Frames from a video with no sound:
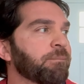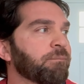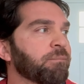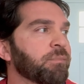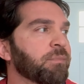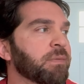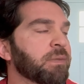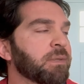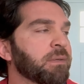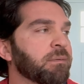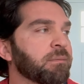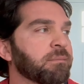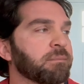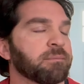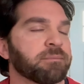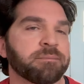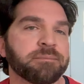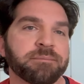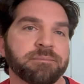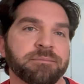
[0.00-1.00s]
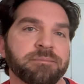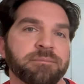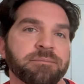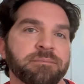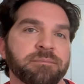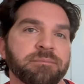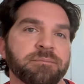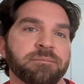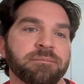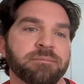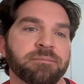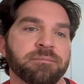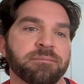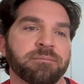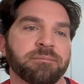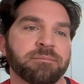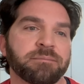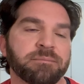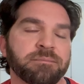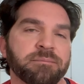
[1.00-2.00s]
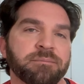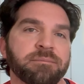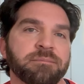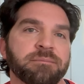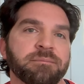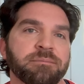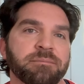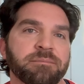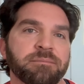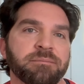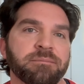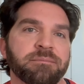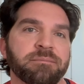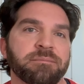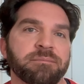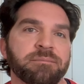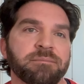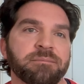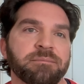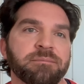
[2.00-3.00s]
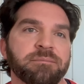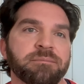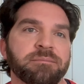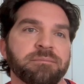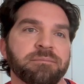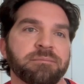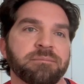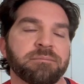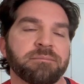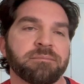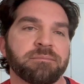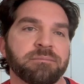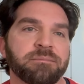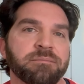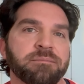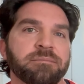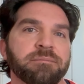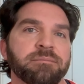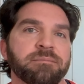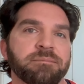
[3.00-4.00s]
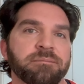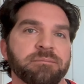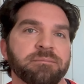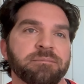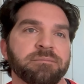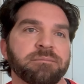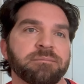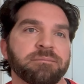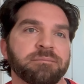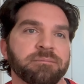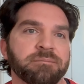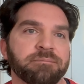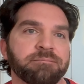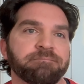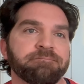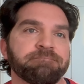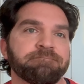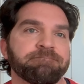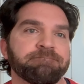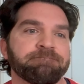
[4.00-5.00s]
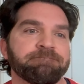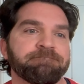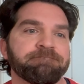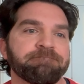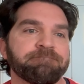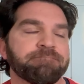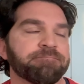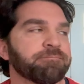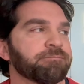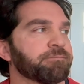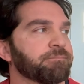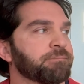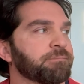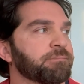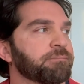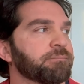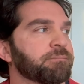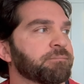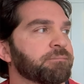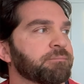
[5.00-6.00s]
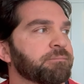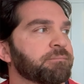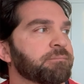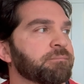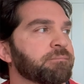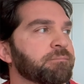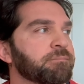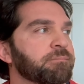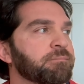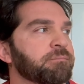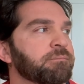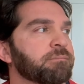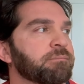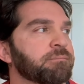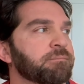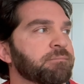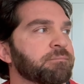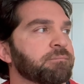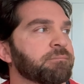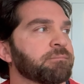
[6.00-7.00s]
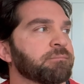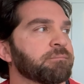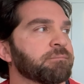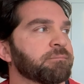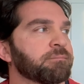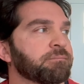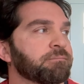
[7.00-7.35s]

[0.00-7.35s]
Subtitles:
(not speaking)